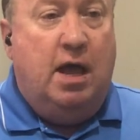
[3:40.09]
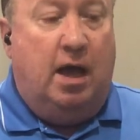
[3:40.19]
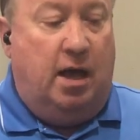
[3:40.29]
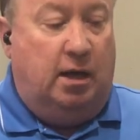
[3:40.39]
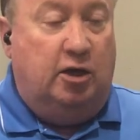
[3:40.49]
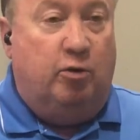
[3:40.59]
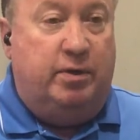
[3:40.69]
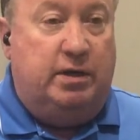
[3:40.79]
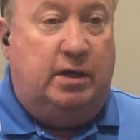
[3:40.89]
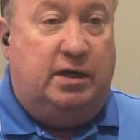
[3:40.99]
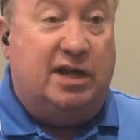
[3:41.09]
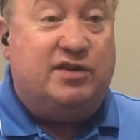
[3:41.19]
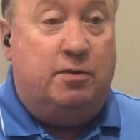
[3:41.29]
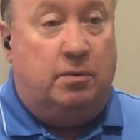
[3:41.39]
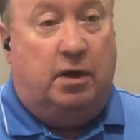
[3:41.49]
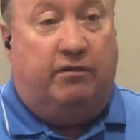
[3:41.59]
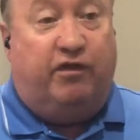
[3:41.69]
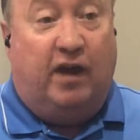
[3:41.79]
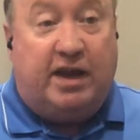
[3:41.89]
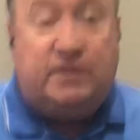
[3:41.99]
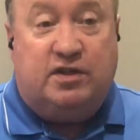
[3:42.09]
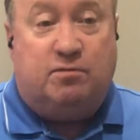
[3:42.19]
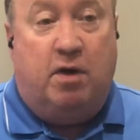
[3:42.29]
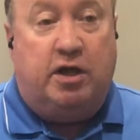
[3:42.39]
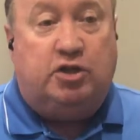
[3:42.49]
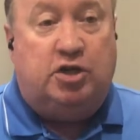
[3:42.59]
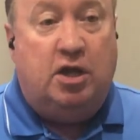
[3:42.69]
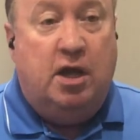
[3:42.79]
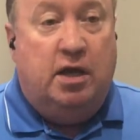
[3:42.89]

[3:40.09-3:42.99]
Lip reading: It doesn't flex as much,